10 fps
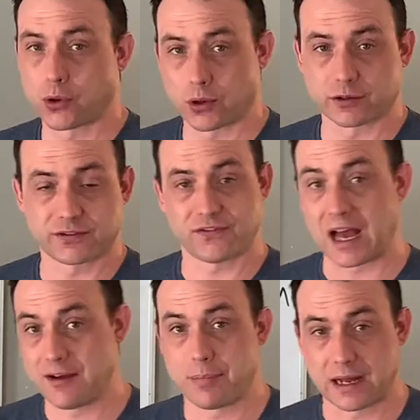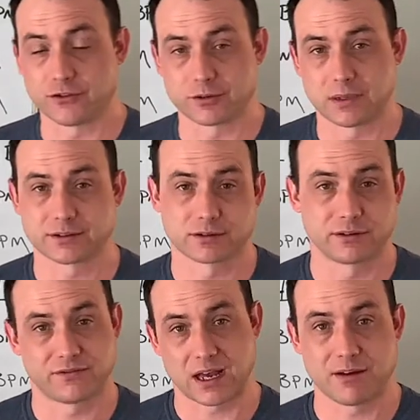course, 5 pounds of muscle
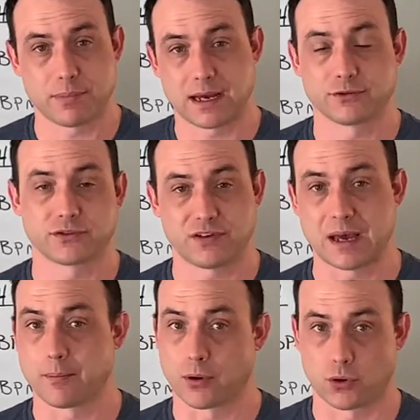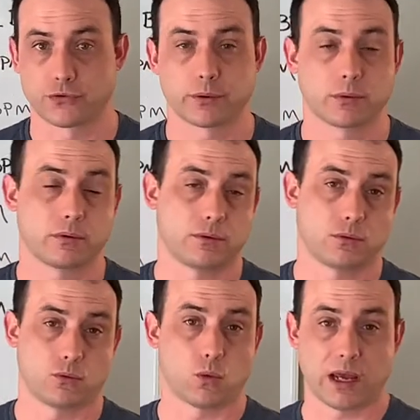and 5 pounds of fat both
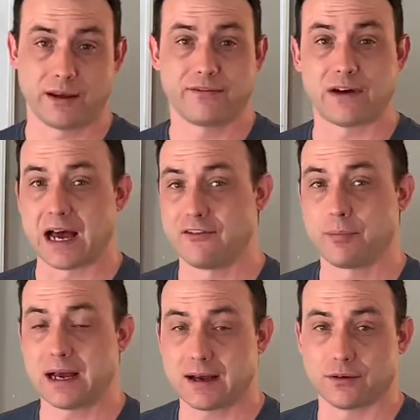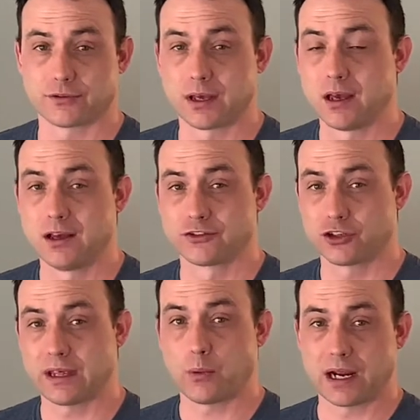weigh 5 pounds.
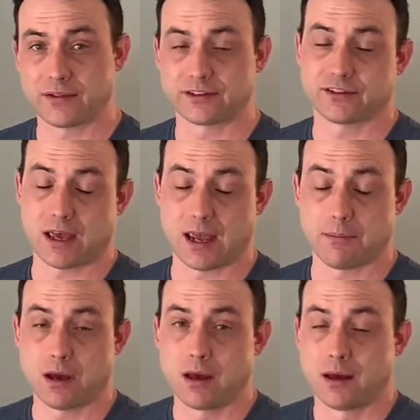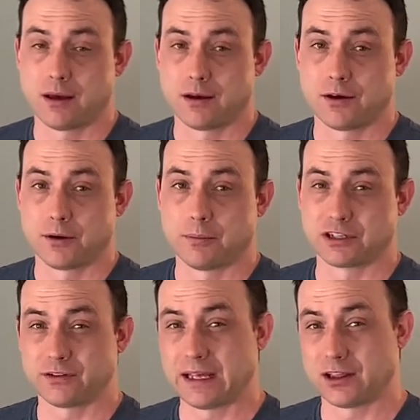So they weigh the same.
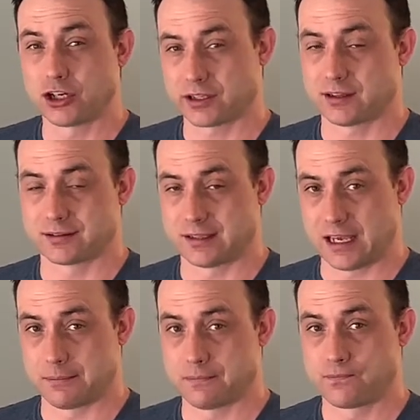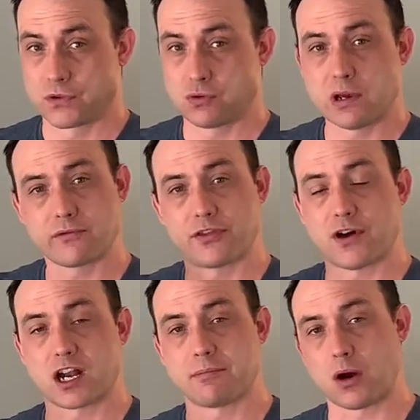But do they look the same? Have you ever
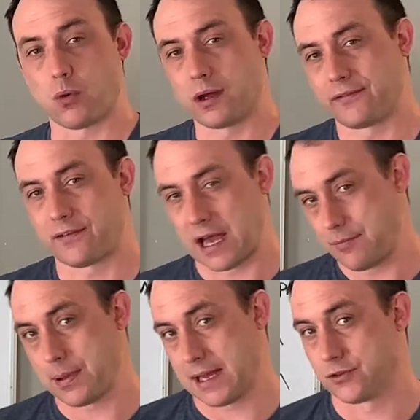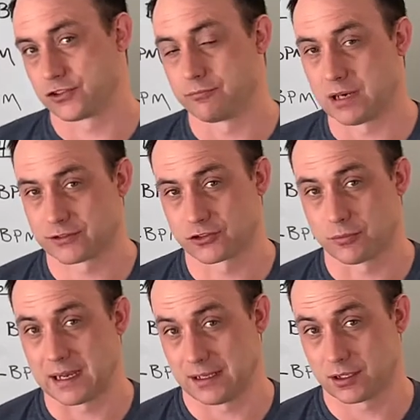thought about what 5 pounds of
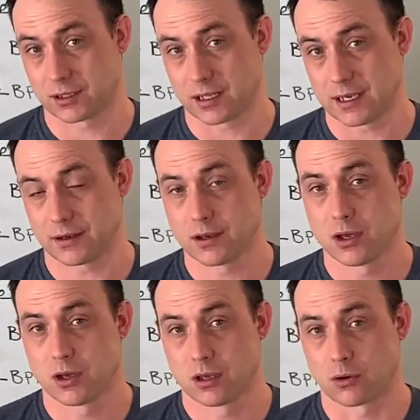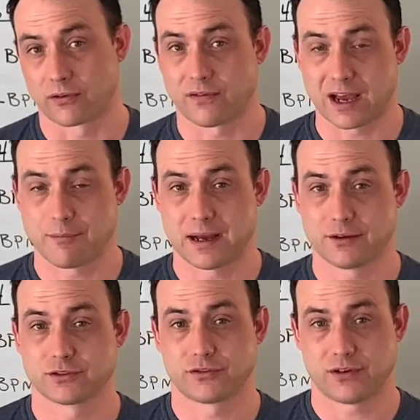muscle might look like, or 5
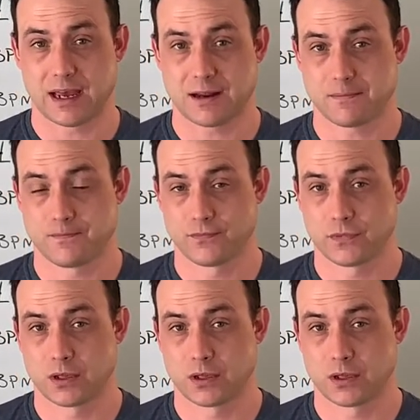pounds of fat?